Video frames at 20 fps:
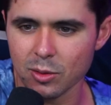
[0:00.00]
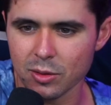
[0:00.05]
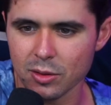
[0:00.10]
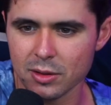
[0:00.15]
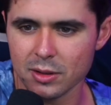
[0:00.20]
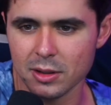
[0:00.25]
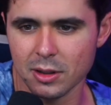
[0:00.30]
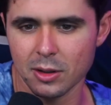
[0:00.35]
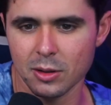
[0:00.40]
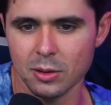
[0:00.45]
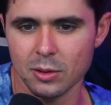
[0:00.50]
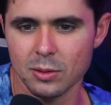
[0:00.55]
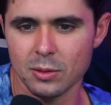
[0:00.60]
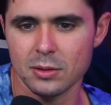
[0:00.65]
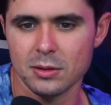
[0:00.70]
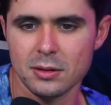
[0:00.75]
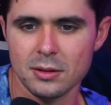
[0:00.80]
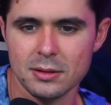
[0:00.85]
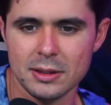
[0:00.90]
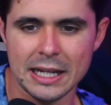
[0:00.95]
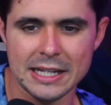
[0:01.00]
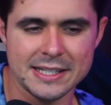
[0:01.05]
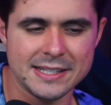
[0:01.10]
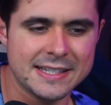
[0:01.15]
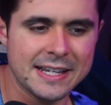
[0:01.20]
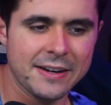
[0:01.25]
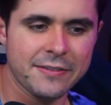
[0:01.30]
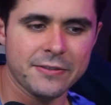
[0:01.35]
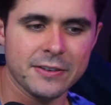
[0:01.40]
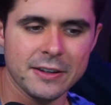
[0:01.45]
no. That's
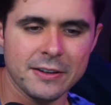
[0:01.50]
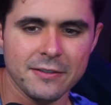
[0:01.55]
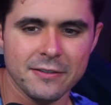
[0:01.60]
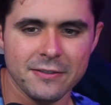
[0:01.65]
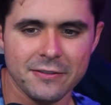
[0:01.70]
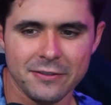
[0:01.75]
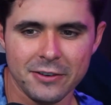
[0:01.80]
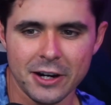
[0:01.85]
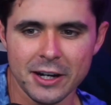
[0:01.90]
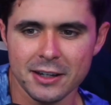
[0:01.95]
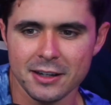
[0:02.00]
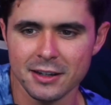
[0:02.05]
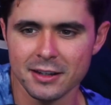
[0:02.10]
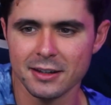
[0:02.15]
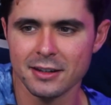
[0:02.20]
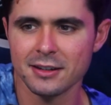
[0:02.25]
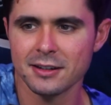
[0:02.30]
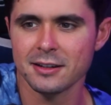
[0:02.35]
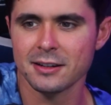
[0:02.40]
definitely Frankie.